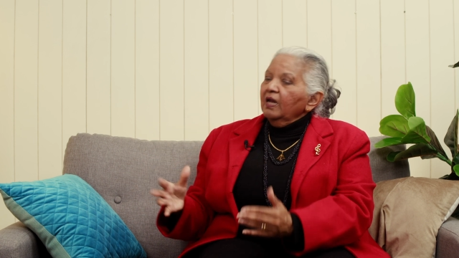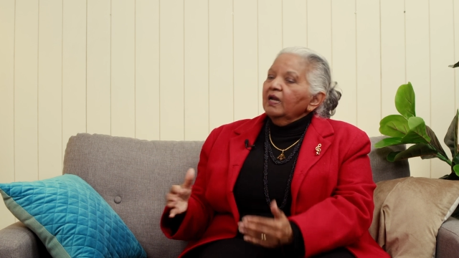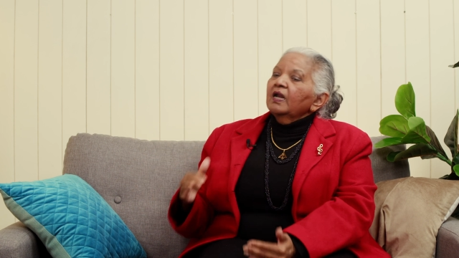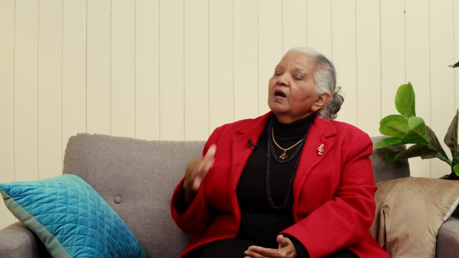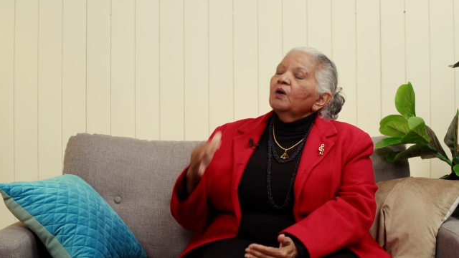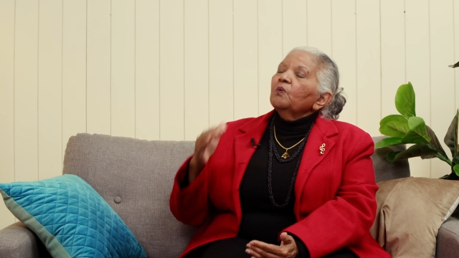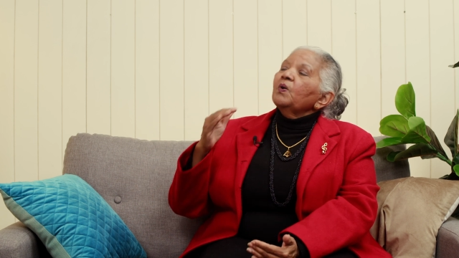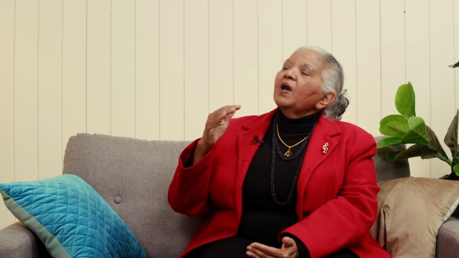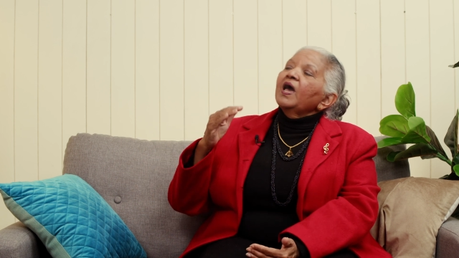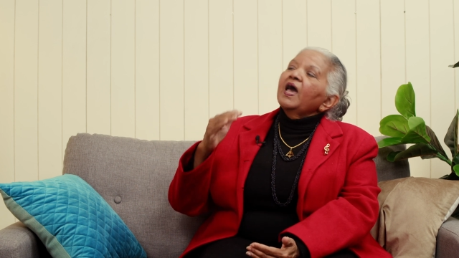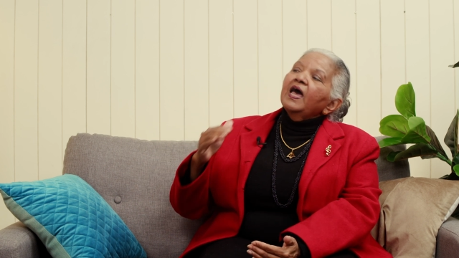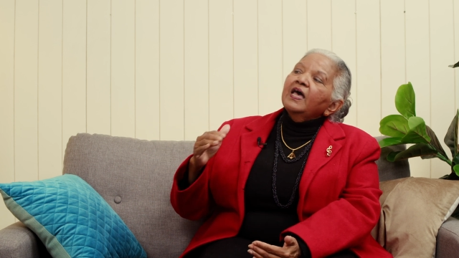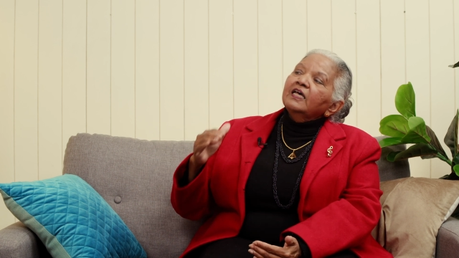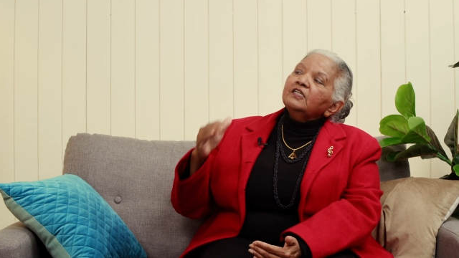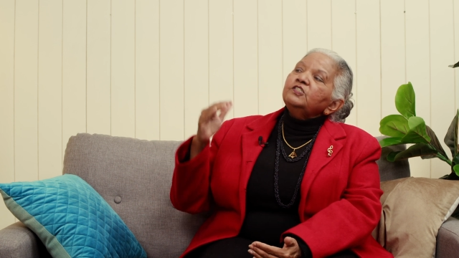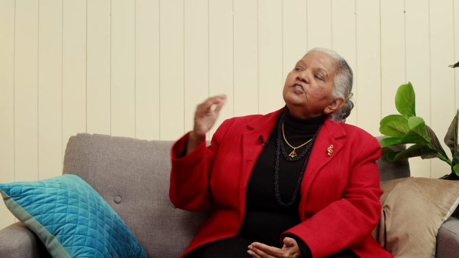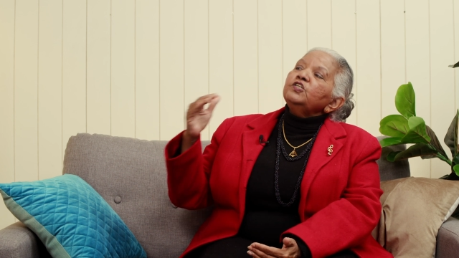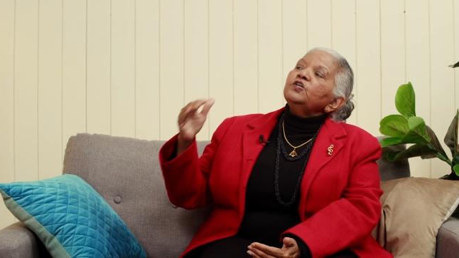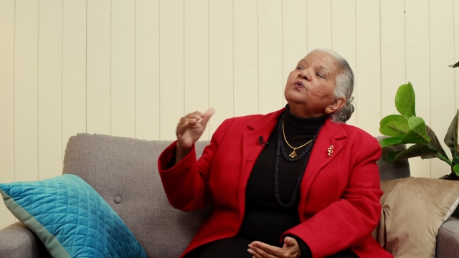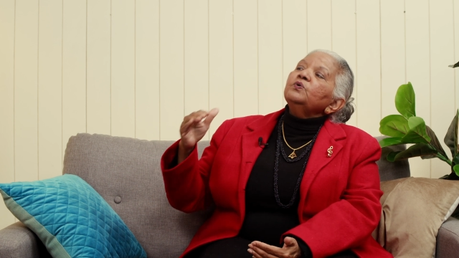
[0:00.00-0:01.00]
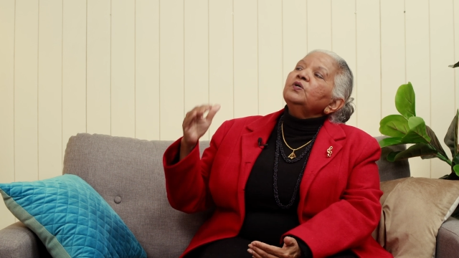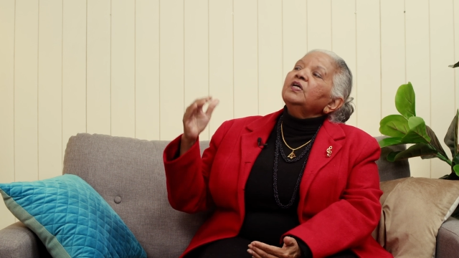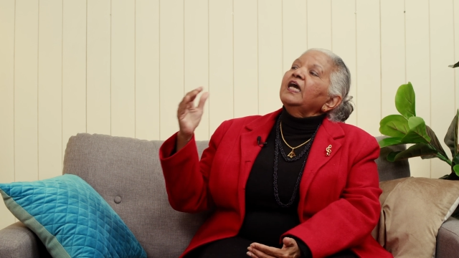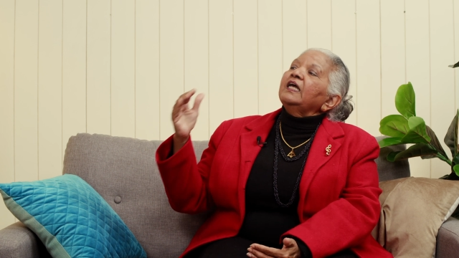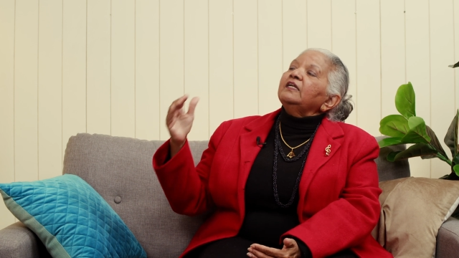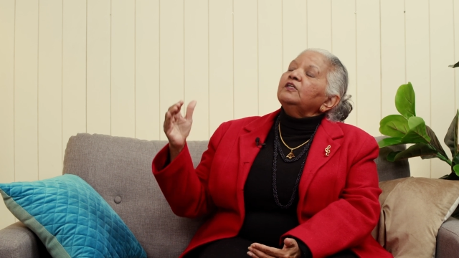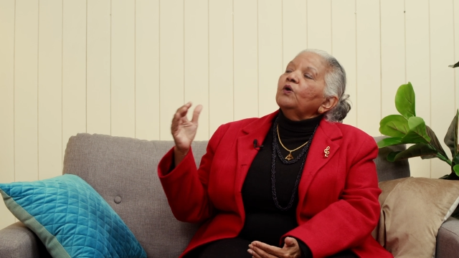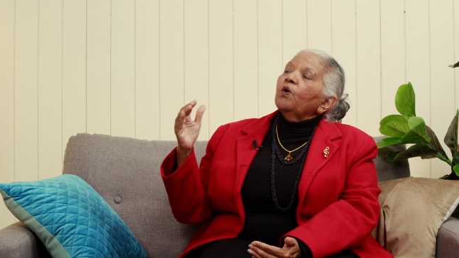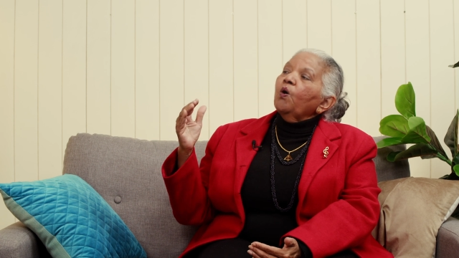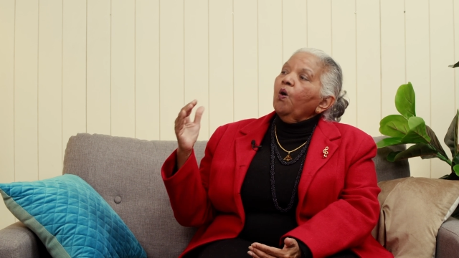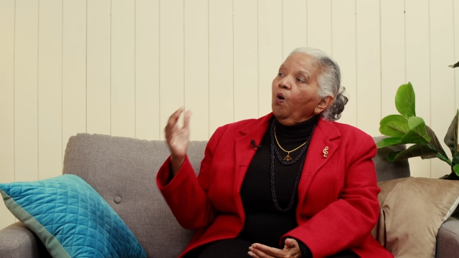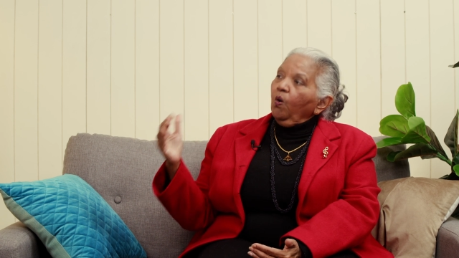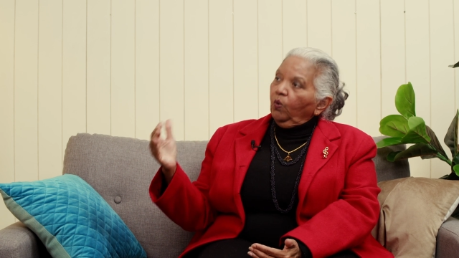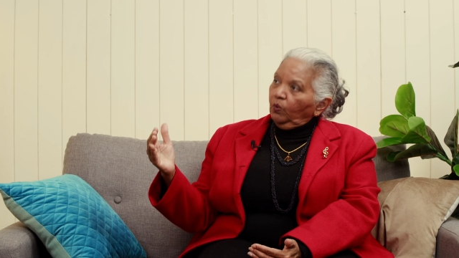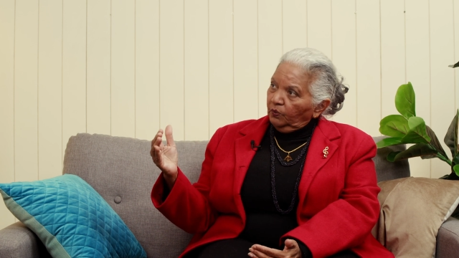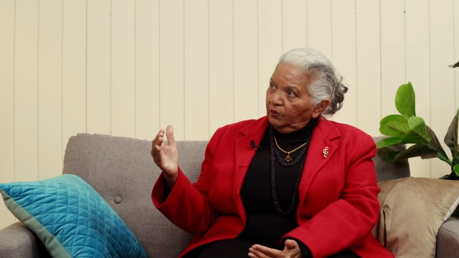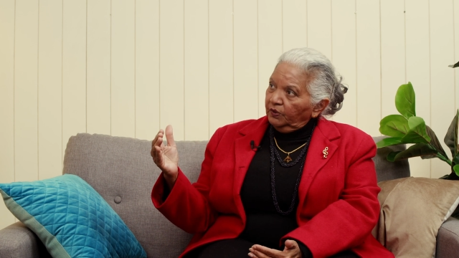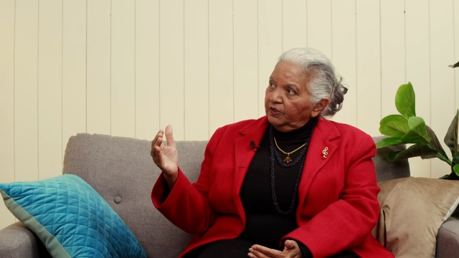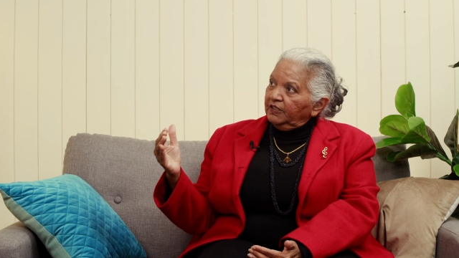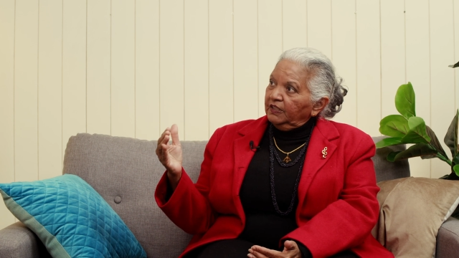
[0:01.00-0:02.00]
Now, as you get
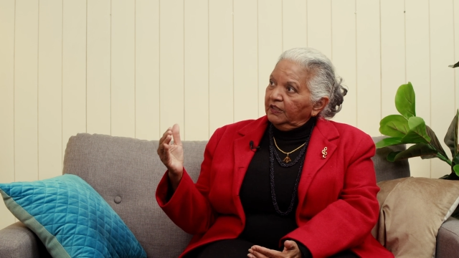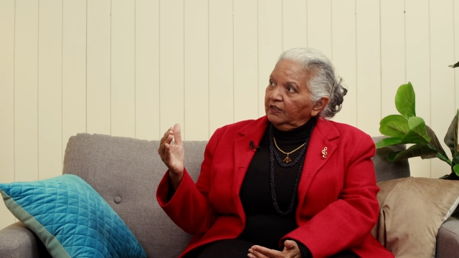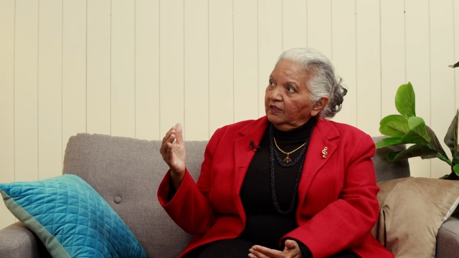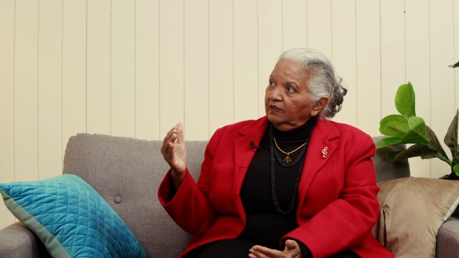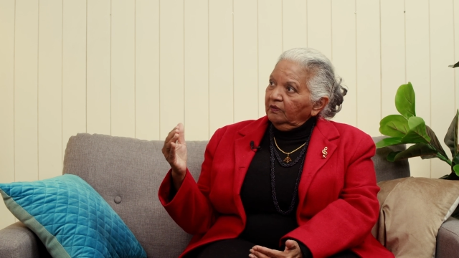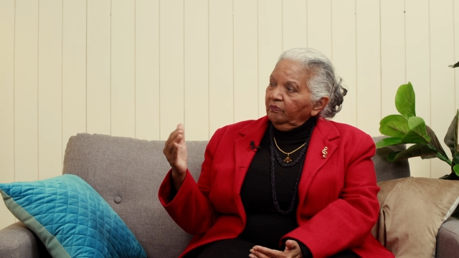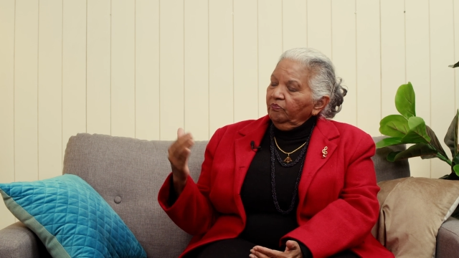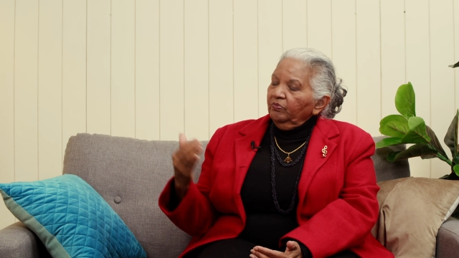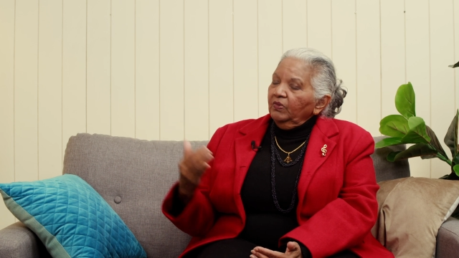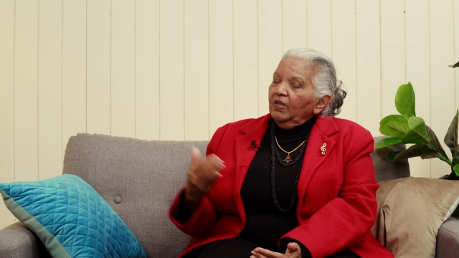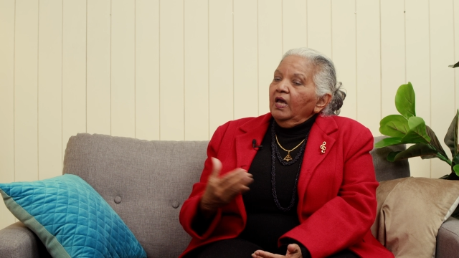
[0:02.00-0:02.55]
older,